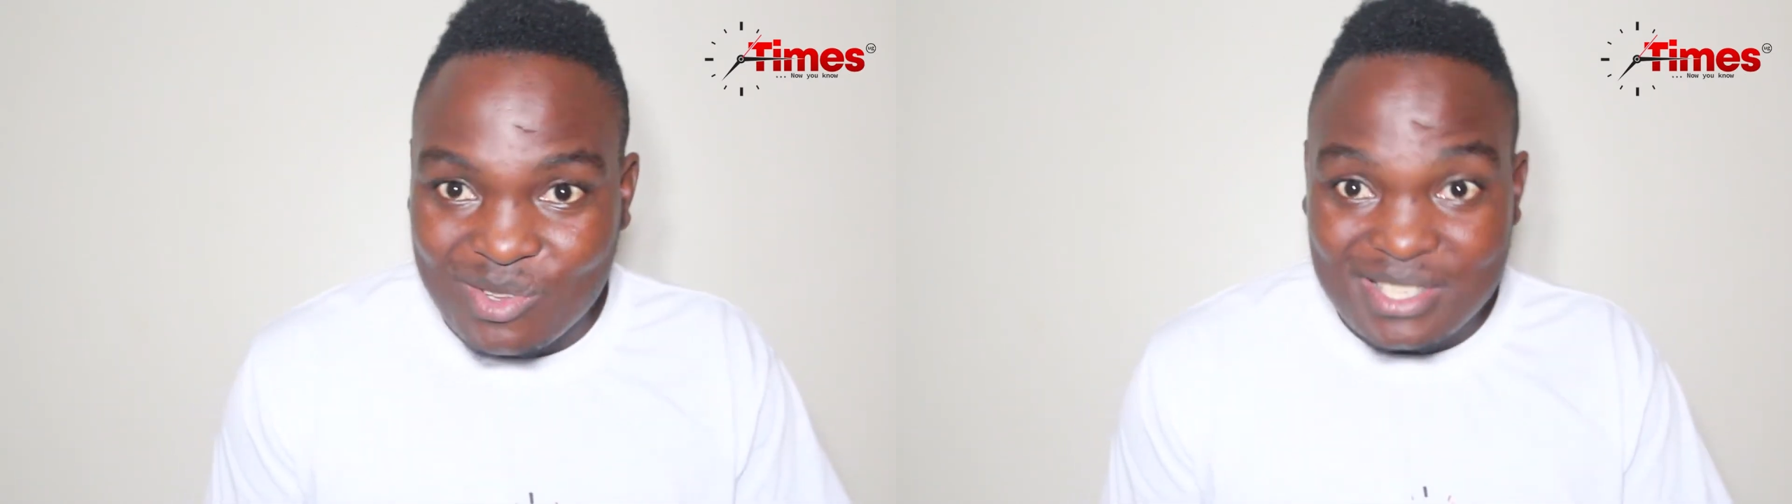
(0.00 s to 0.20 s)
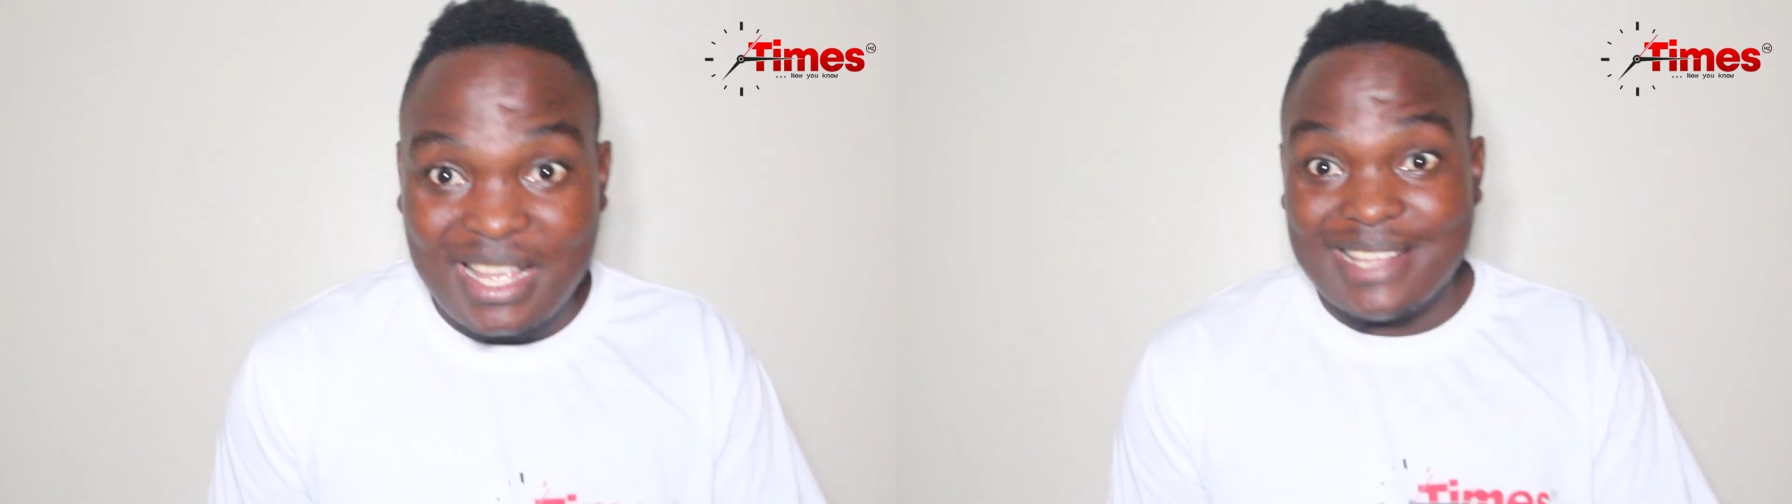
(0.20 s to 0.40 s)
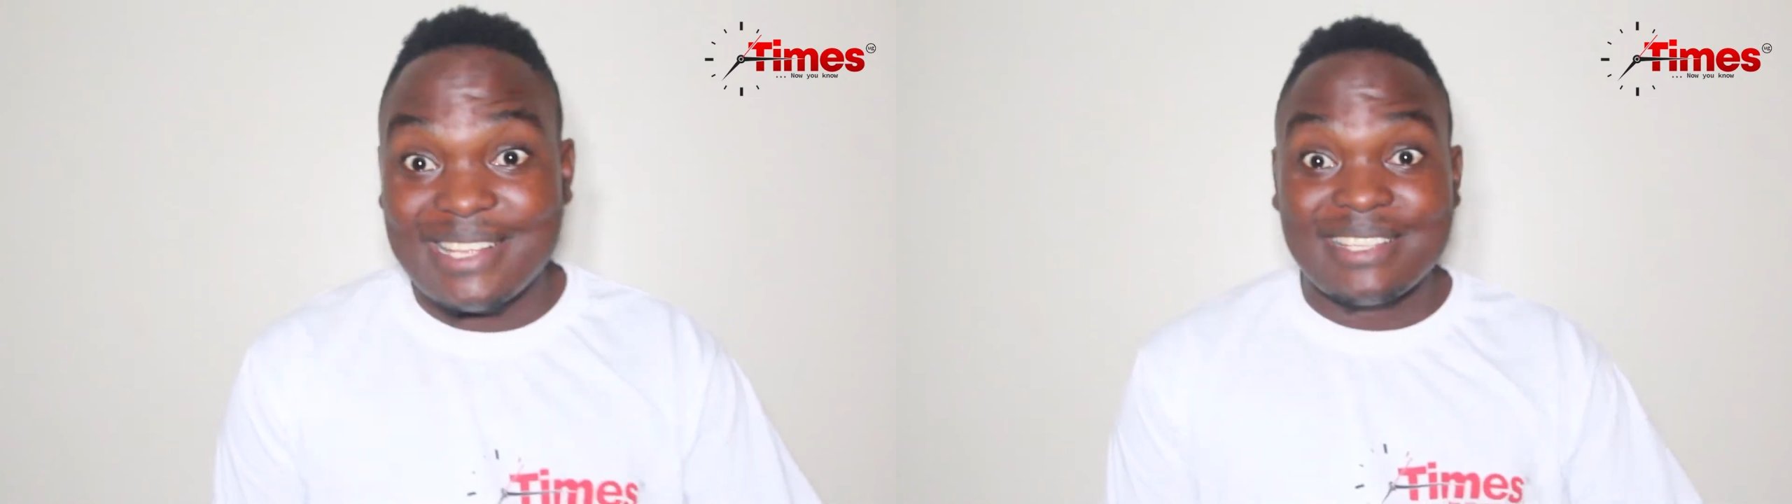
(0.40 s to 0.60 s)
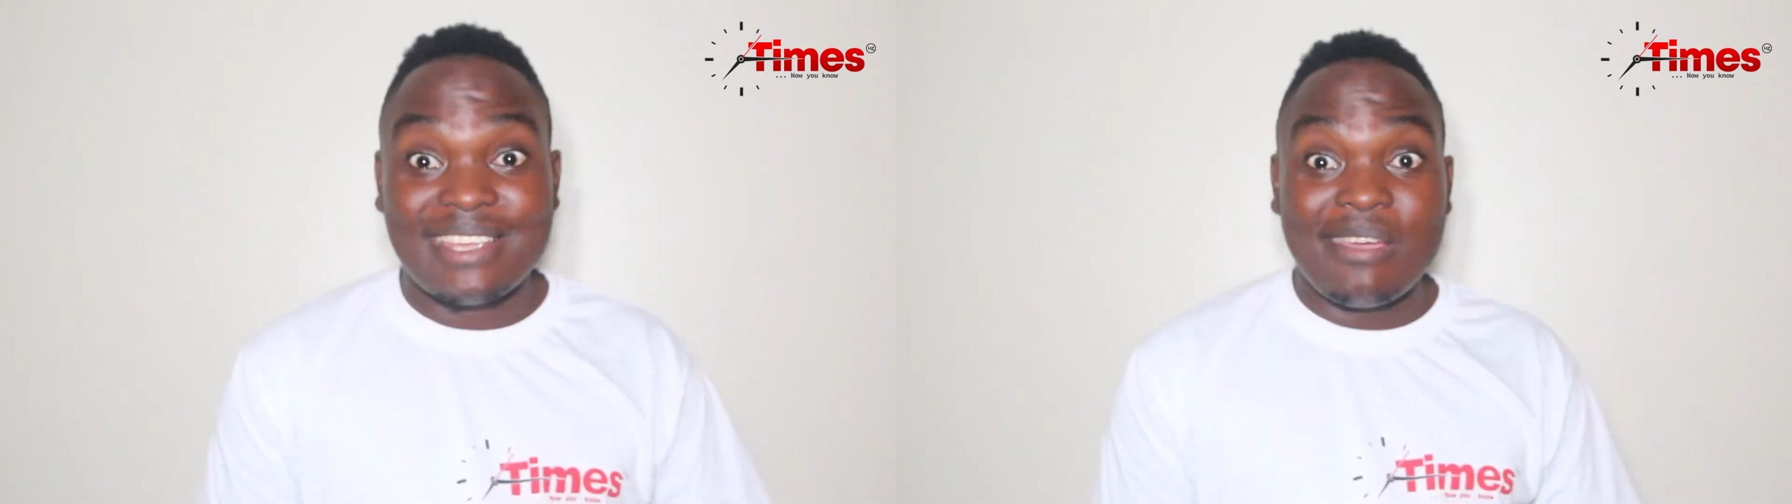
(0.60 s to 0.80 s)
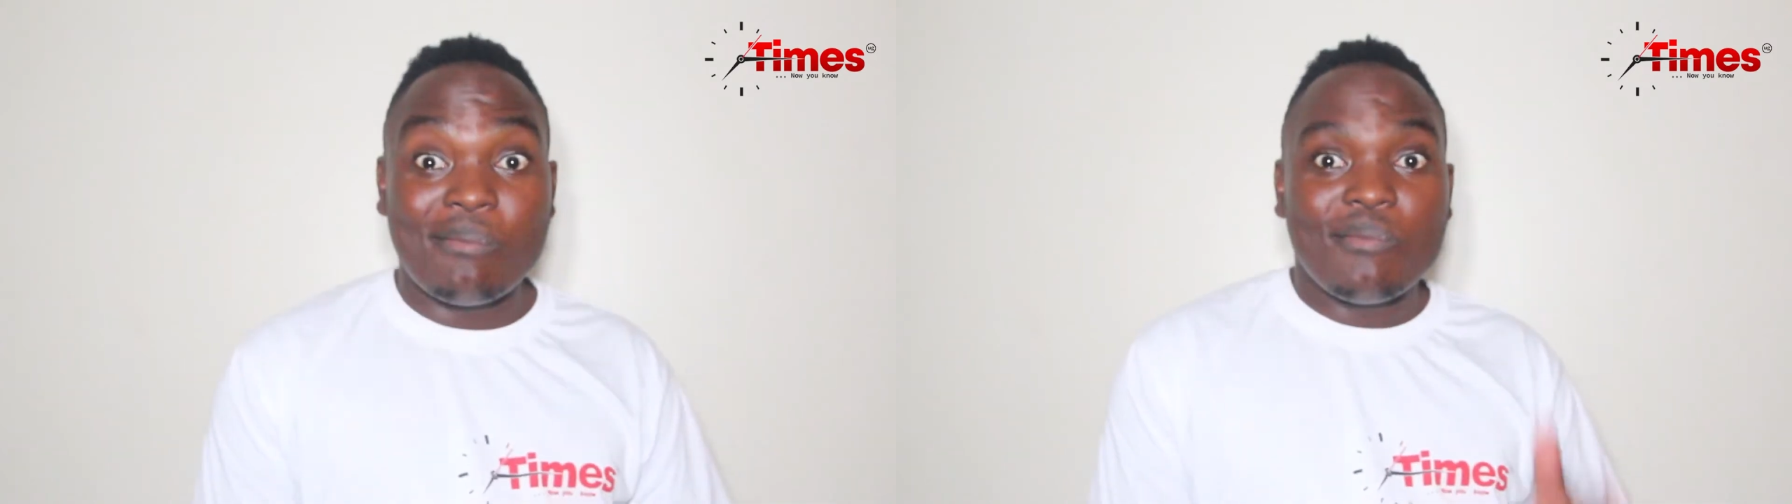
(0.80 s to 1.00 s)
Those guys that
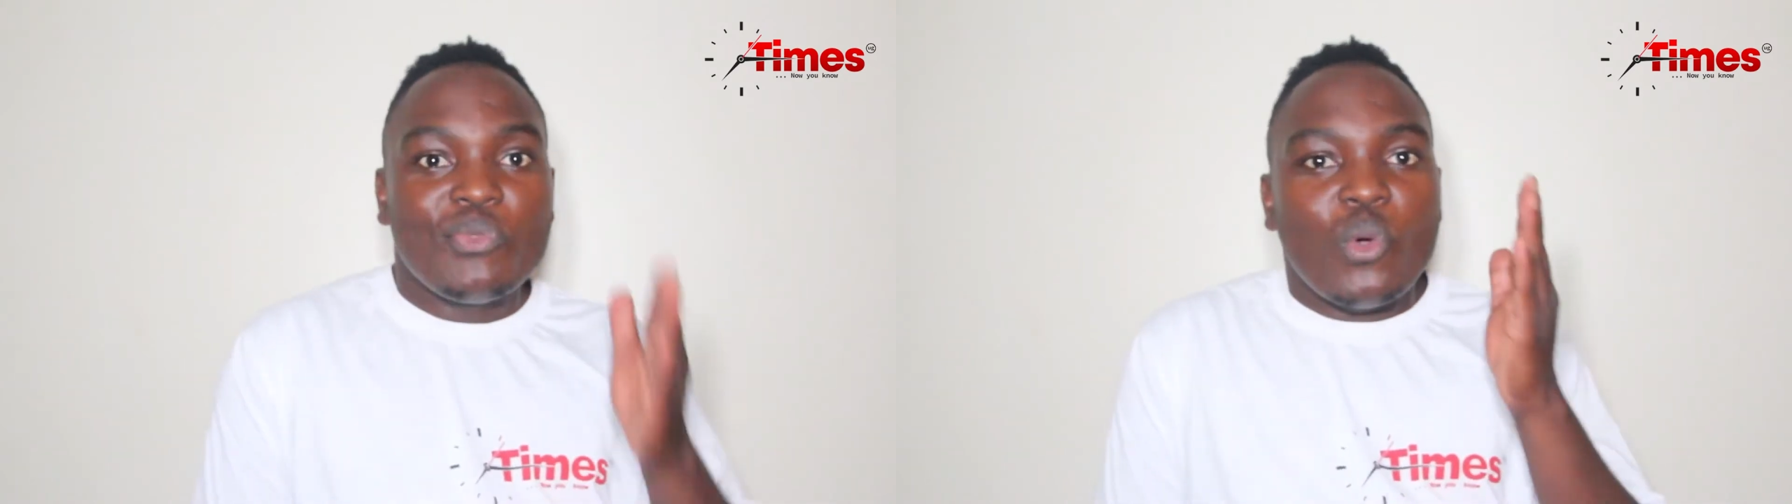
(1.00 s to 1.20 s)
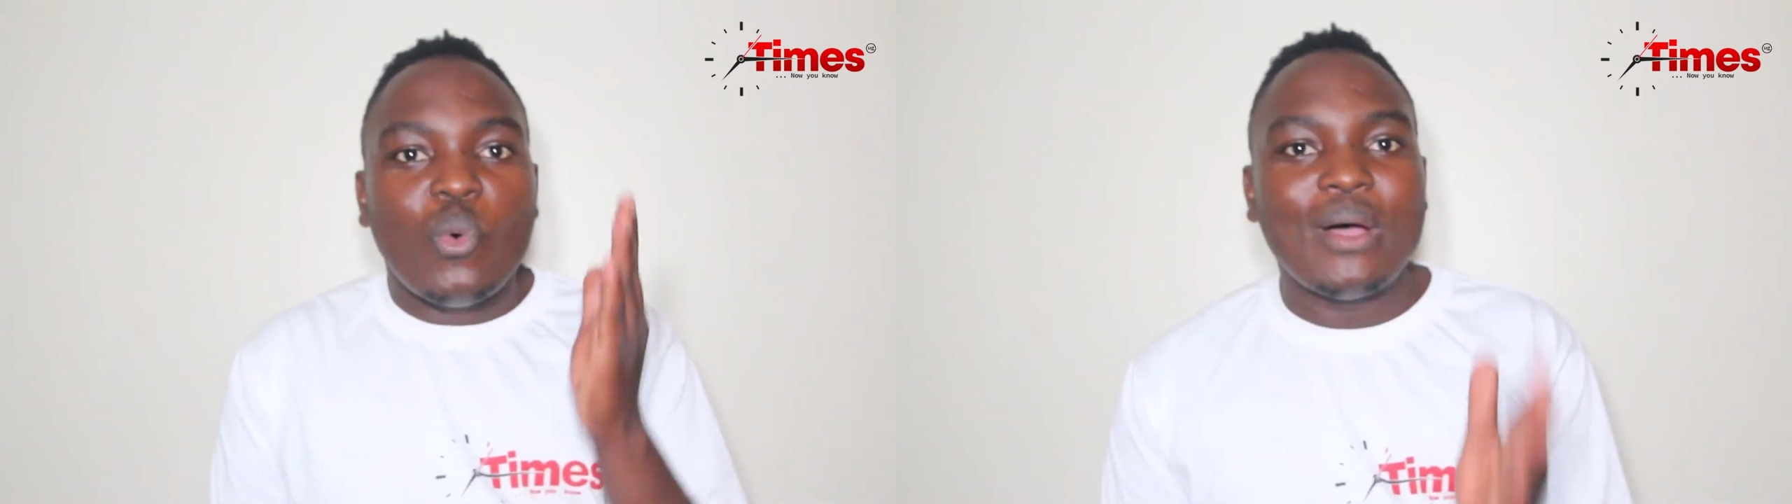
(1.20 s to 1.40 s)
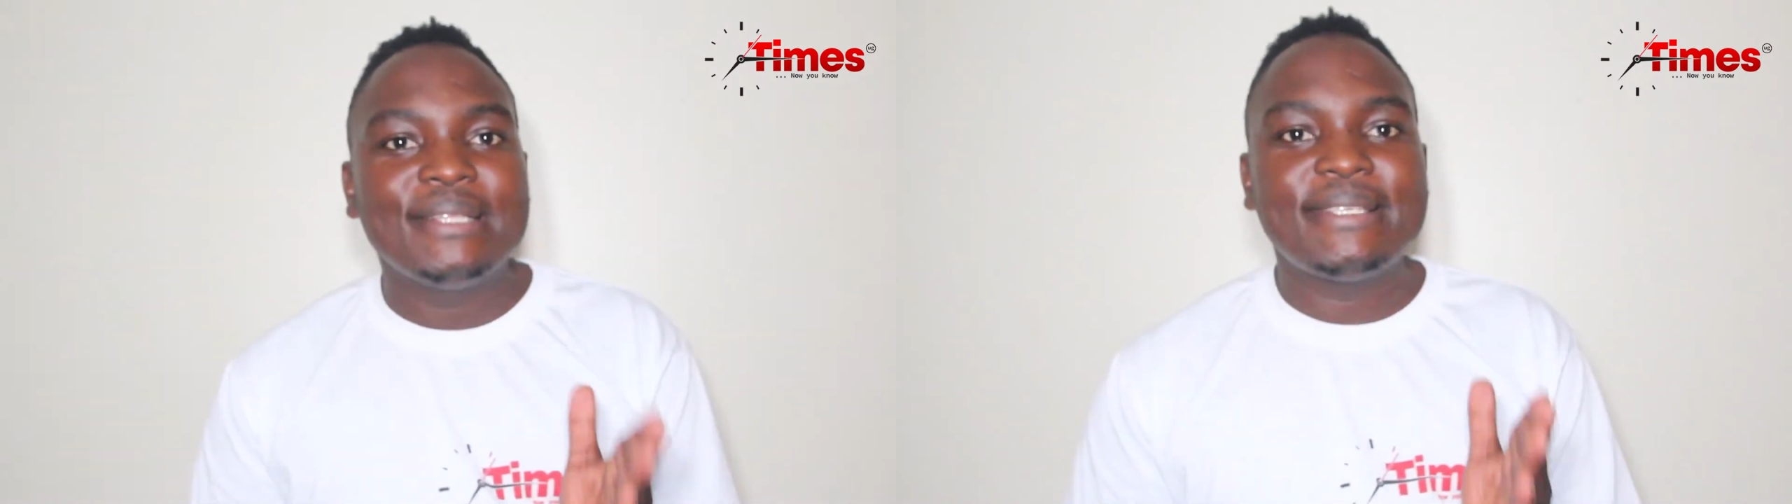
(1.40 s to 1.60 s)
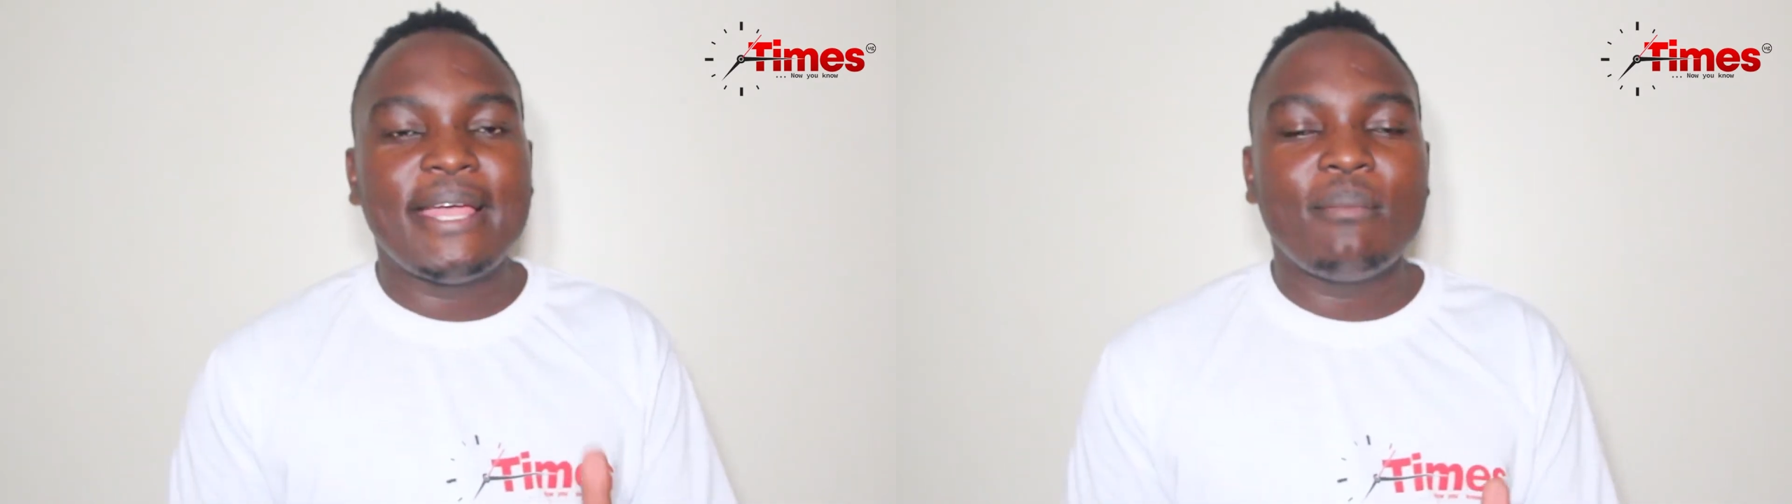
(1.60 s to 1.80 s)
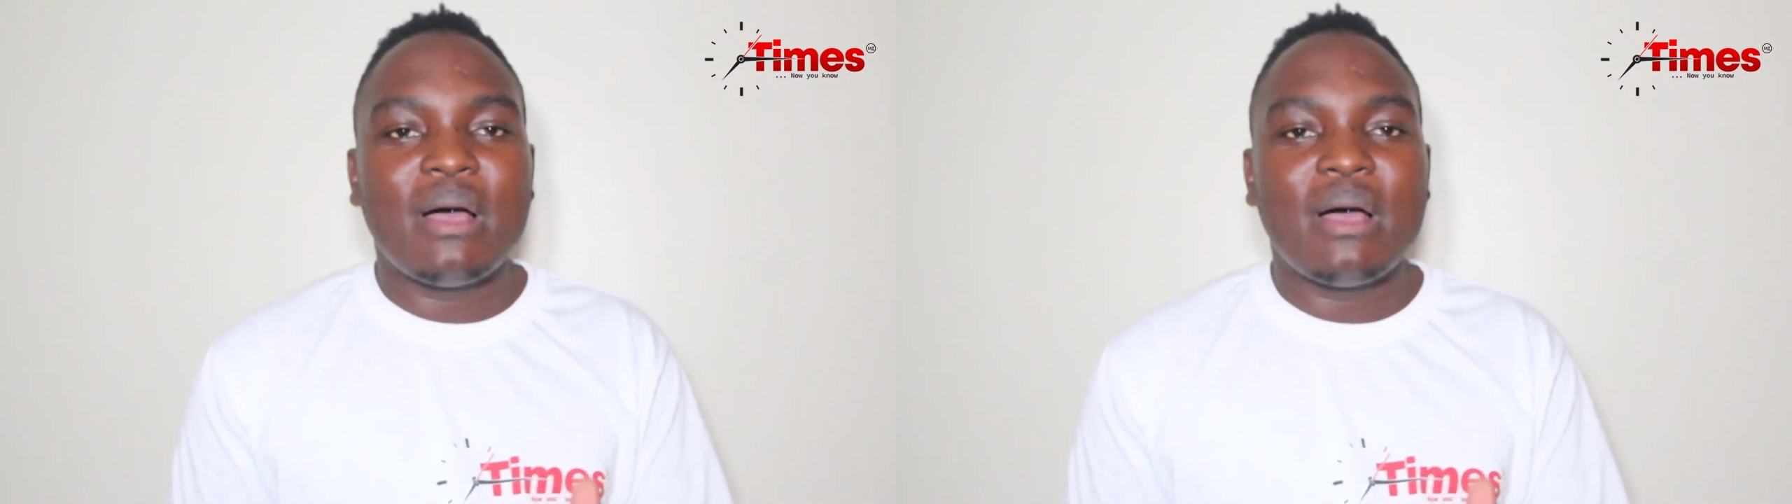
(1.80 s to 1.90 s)
came one time